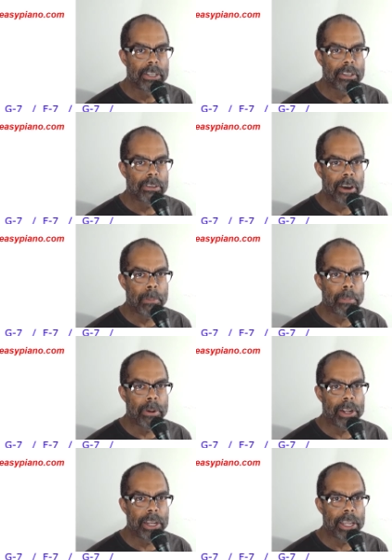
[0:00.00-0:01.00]
so I'll
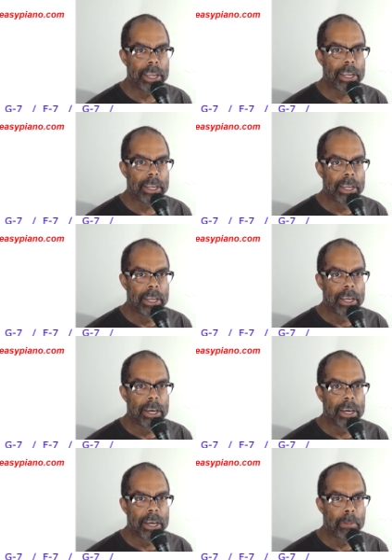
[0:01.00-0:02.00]
put a link
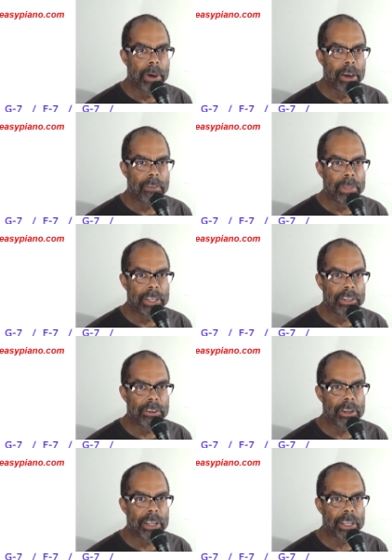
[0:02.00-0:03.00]
above me that
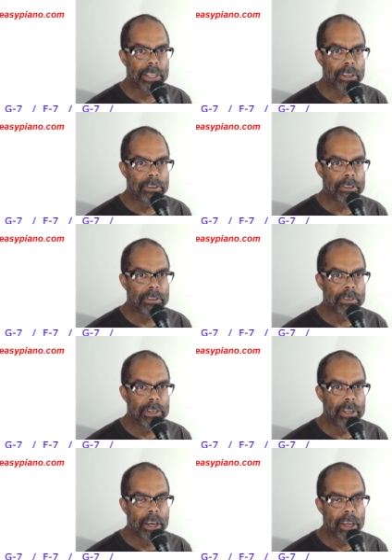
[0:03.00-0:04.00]
you can click to go to
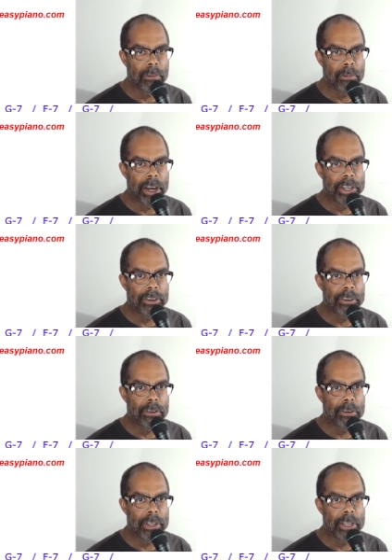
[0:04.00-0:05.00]
it. Otherwise, you can
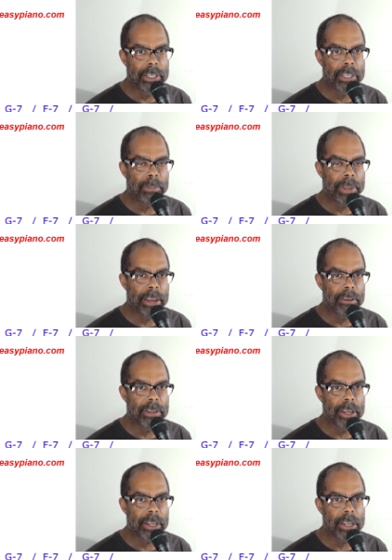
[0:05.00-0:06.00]
go to
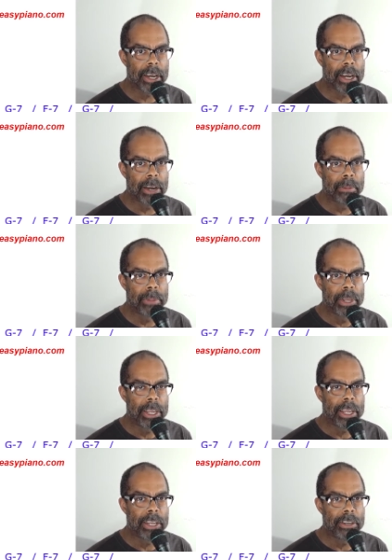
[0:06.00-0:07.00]
easypiano.com
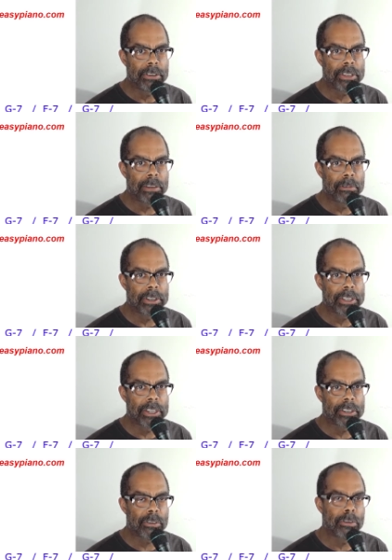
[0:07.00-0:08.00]
and you'll see where it says